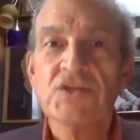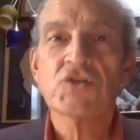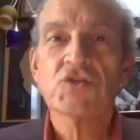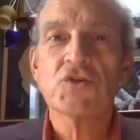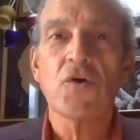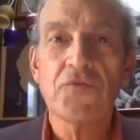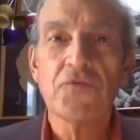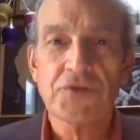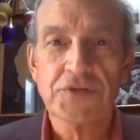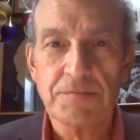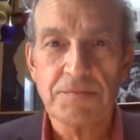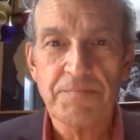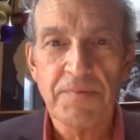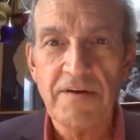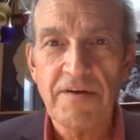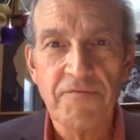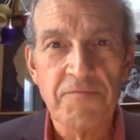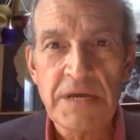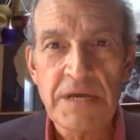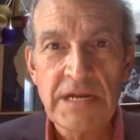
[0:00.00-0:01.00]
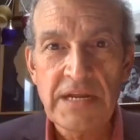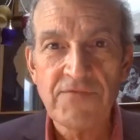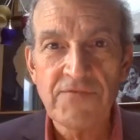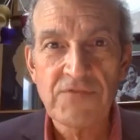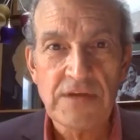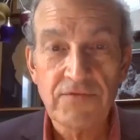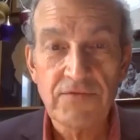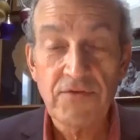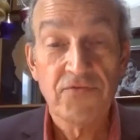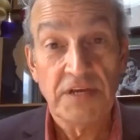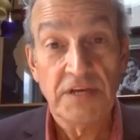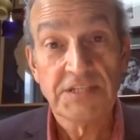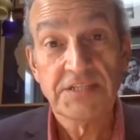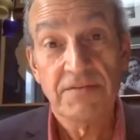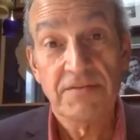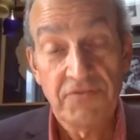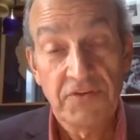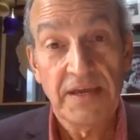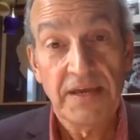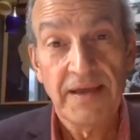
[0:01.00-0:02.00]
shoulders above many of the other things,
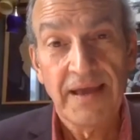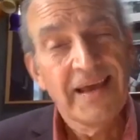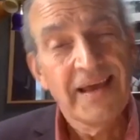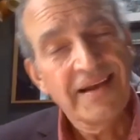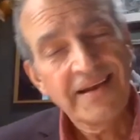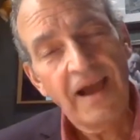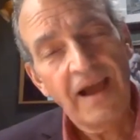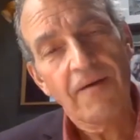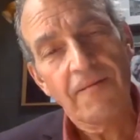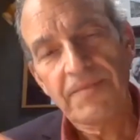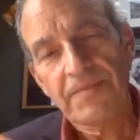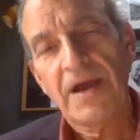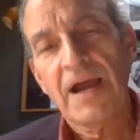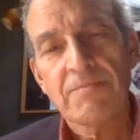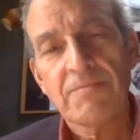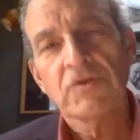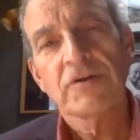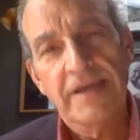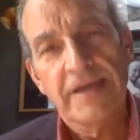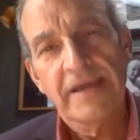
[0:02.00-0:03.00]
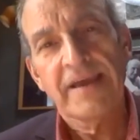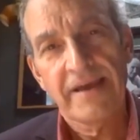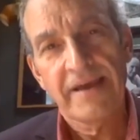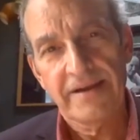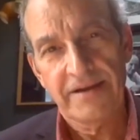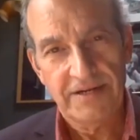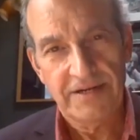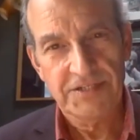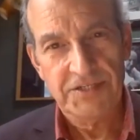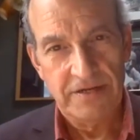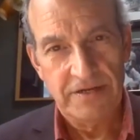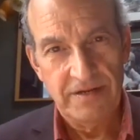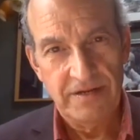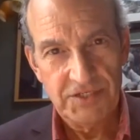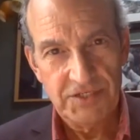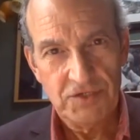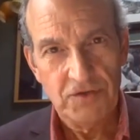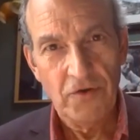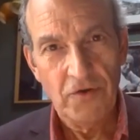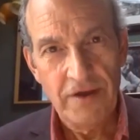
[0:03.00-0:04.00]
I think. Now, I'm looking at it as a
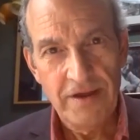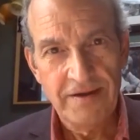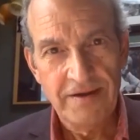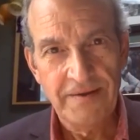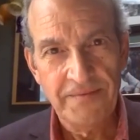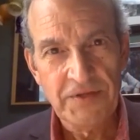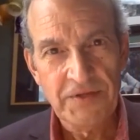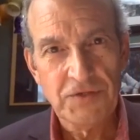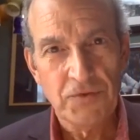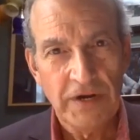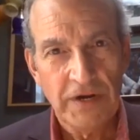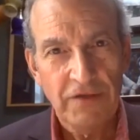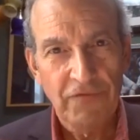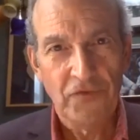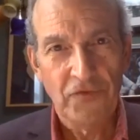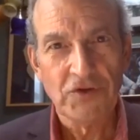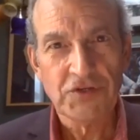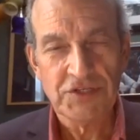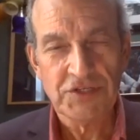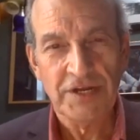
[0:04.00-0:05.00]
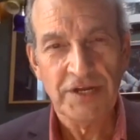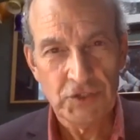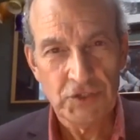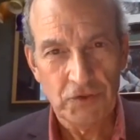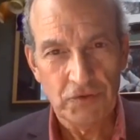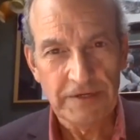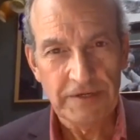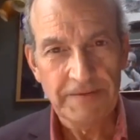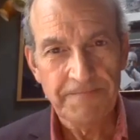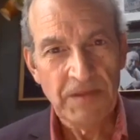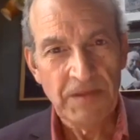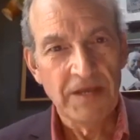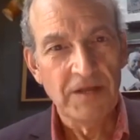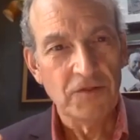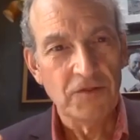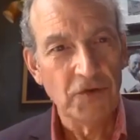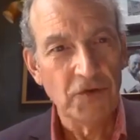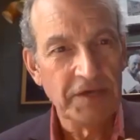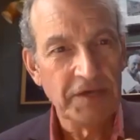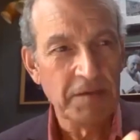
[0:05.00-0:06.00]
historian in the 21st century,
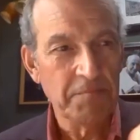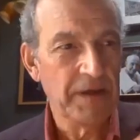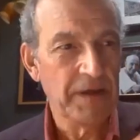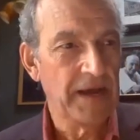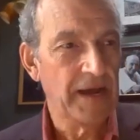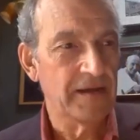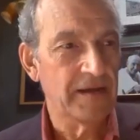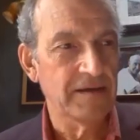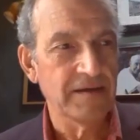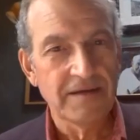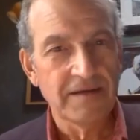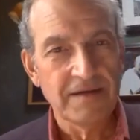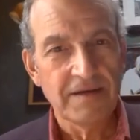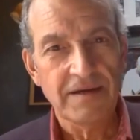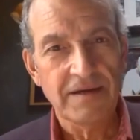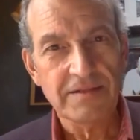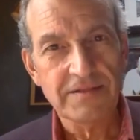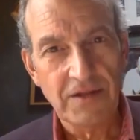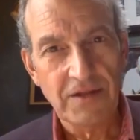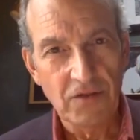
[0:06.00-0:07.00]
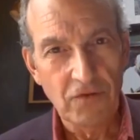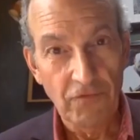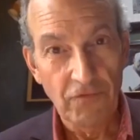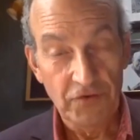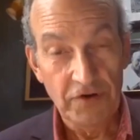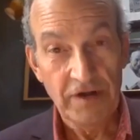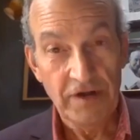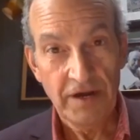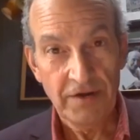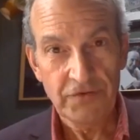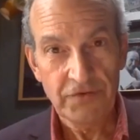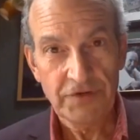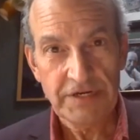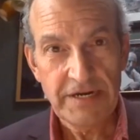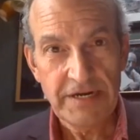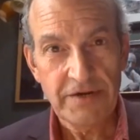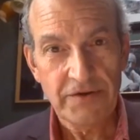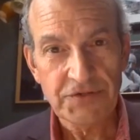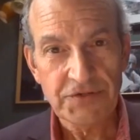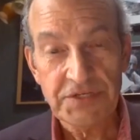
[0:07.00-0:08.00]
looking back a little over 100
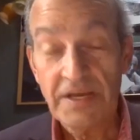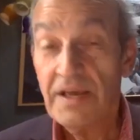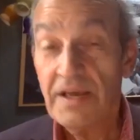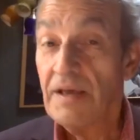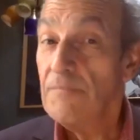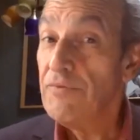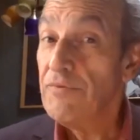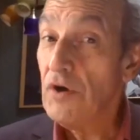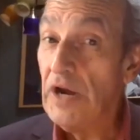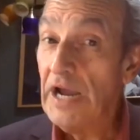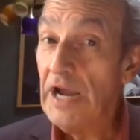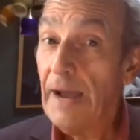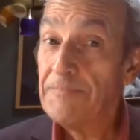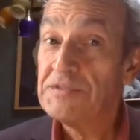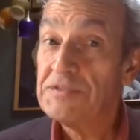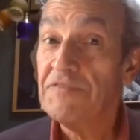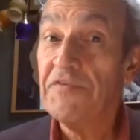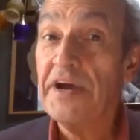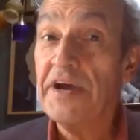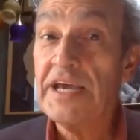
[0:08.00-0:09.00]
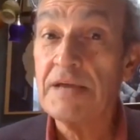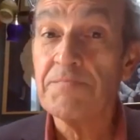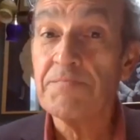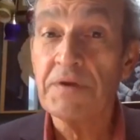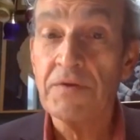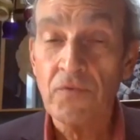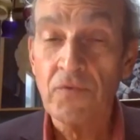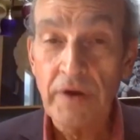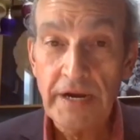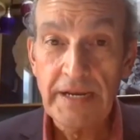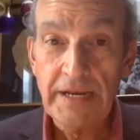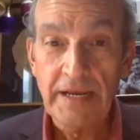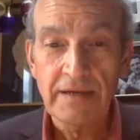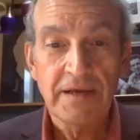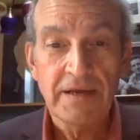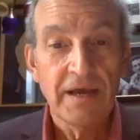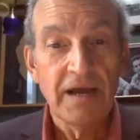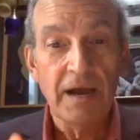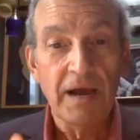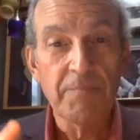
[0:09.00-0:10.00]
years. Perhaps if I had been
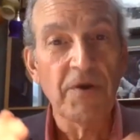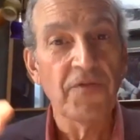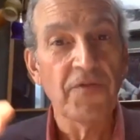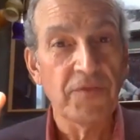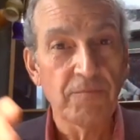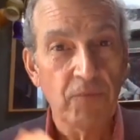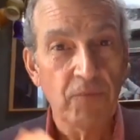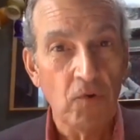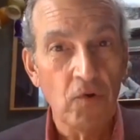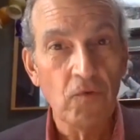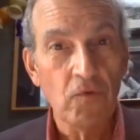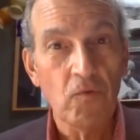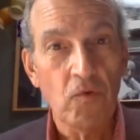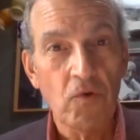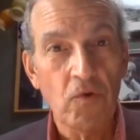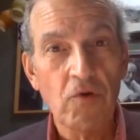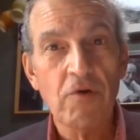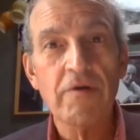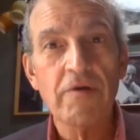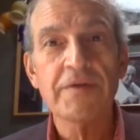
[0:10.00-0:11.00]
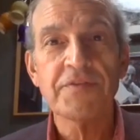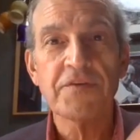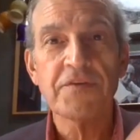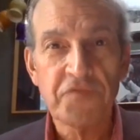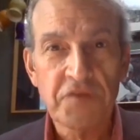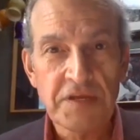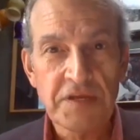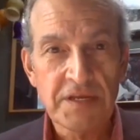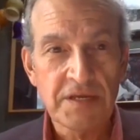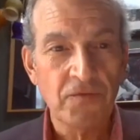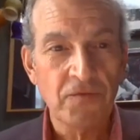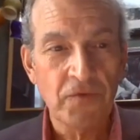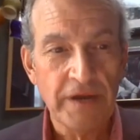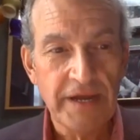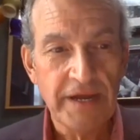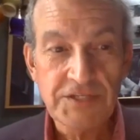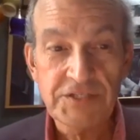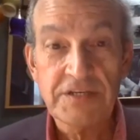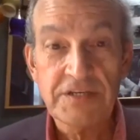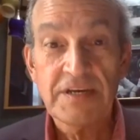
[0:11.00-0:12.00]
writing about the Boer War and the Fenian
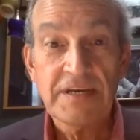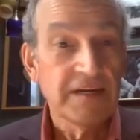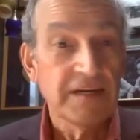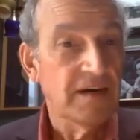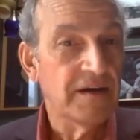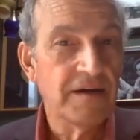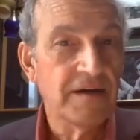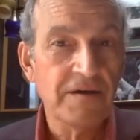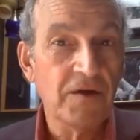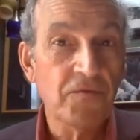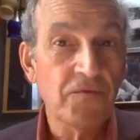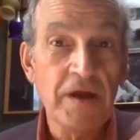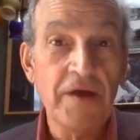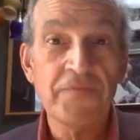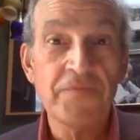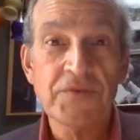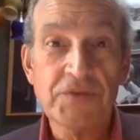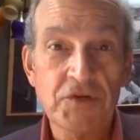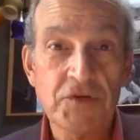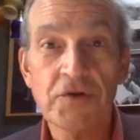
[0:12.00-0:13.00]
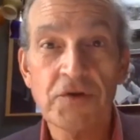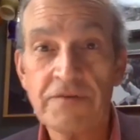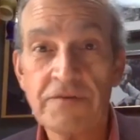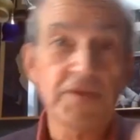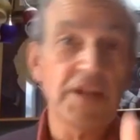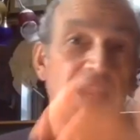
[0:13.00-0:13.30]
raids around the turn of the